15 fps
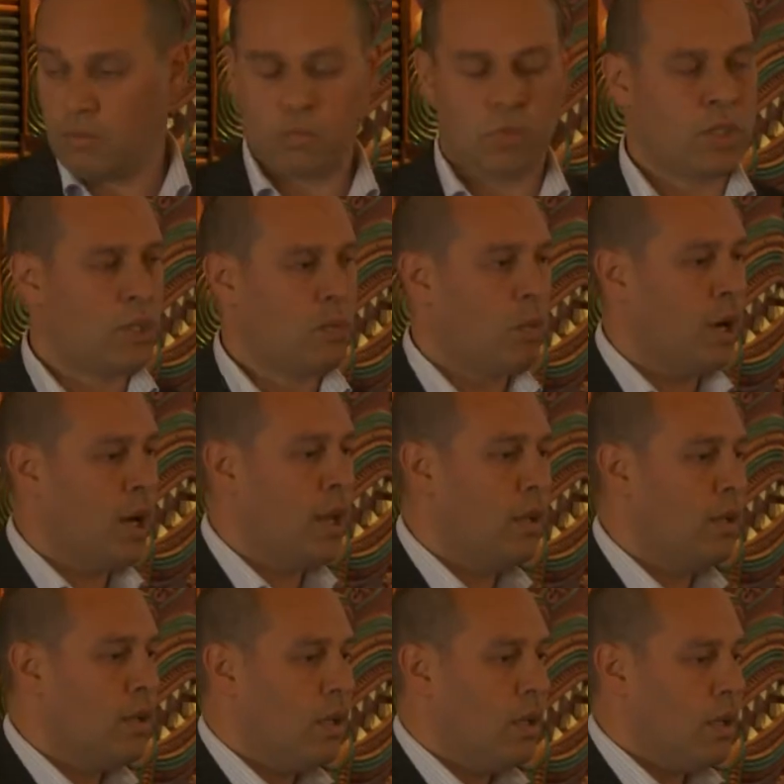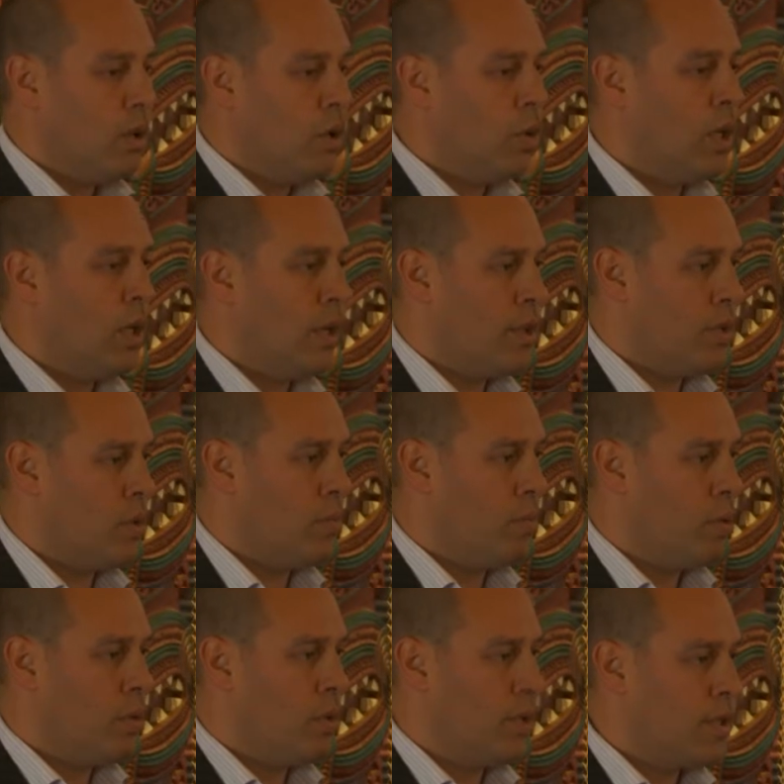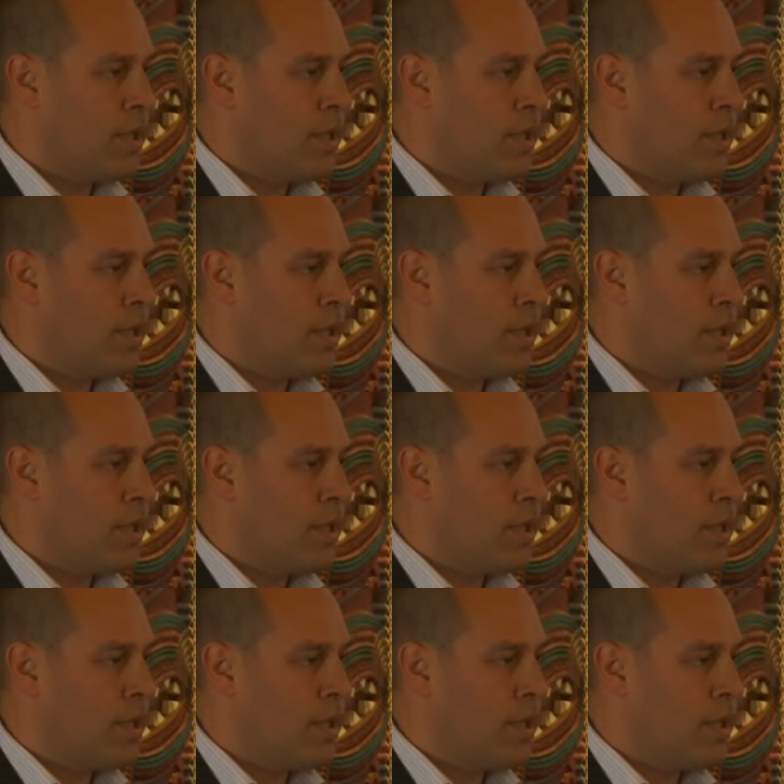which is why we like this are important.